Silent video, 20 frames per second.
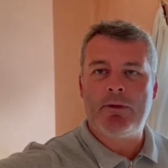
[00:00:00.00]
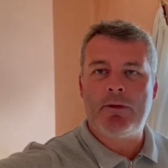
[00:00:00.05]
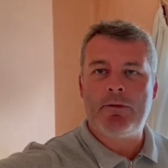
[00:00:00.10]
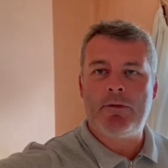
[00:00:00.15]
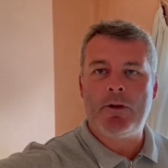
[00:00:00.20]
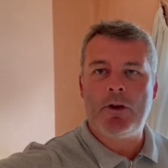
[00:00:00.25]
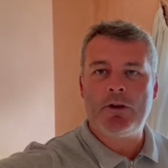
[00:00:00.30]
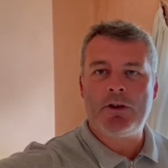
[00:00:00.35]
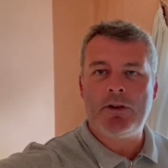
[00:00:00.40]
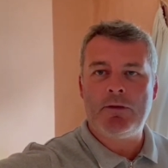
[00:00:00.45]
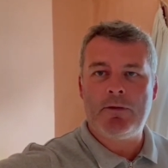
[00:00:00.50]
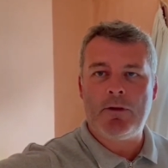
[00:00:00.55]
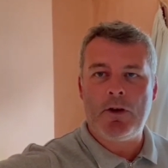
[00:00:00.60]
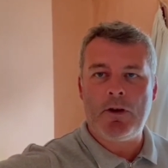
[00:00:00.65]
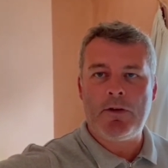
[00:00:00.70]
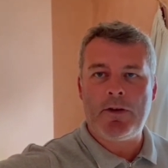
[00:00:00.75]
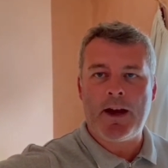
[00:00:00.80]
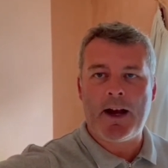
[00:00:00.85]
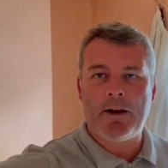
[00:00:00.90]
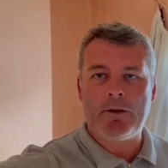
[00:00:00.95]

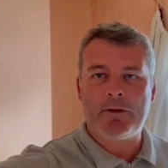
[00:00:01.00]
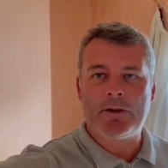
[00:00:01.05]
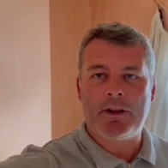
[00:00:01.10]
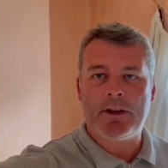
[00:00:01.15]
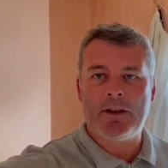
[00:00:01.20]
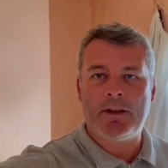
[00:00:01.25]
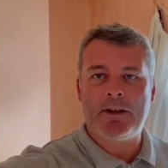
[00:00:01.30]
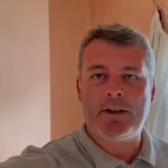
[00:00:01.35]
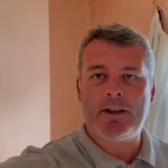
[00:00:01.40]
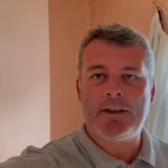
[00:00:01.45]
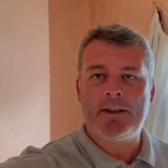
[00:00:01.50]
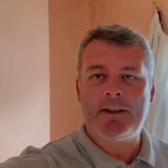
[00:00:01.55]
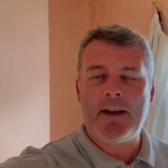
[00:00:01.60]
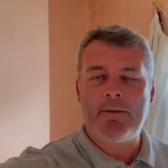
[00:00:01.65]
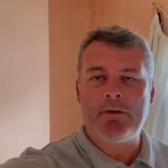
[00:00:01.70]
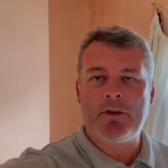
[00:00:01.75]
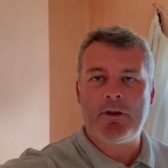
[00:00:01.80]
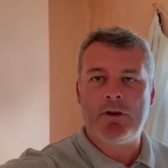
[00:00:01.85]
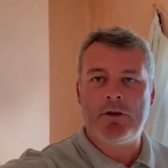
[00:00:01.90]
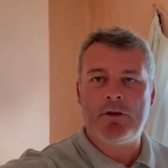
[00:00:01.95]

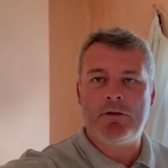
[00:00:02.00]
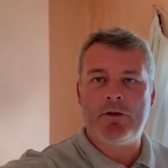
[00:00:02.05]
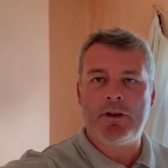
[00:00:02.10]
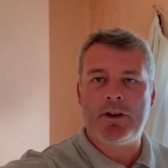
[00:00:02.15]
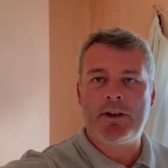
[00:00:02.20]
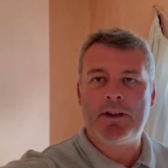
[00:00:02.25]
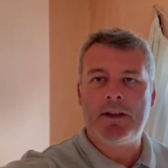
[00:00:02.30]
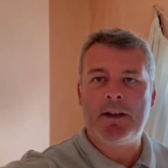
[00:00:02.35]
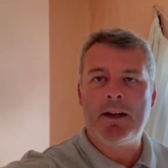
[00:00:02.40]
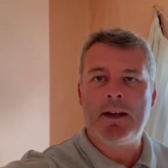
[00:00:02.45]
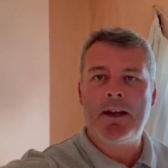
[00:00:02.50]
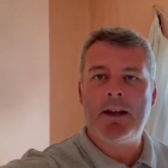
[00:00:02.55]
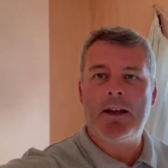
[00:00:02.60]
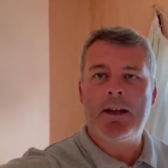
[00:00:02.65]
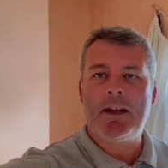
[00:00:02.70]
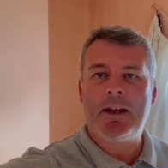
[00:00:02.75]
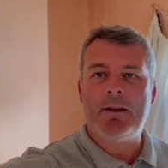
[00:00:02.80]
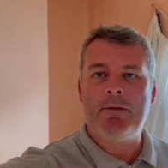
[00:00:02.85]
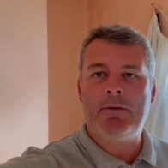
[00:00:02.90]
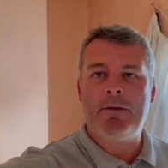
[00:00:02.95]

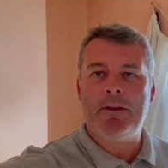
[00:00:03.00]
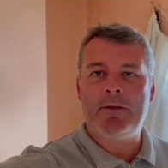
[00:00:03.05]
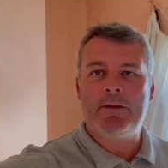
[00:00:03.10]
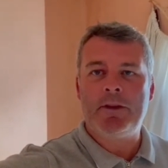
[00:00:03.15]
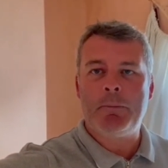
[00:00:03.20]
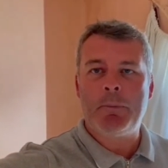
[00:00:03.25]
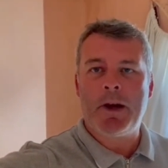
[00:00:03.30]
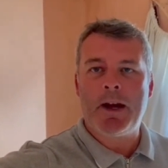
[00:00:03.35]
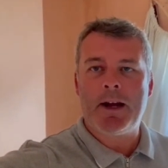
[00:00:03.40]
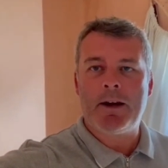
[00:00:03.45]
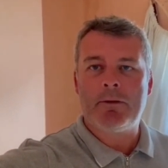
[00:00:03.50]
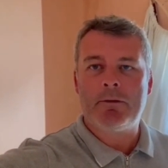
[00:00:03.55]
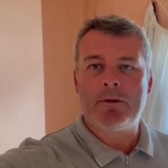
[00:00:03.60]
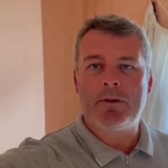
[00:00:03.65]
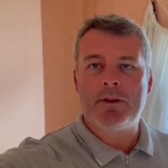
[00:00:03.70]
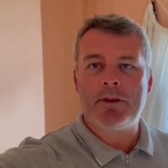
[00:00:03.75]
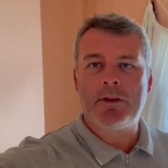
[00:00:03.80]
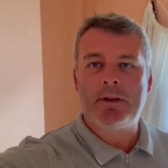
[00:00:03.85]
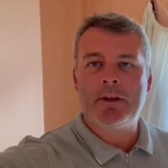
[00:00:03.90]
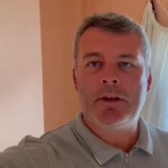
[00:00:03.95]

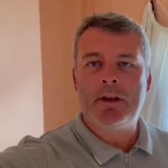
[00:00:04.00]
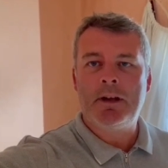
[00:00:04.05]
£44,750.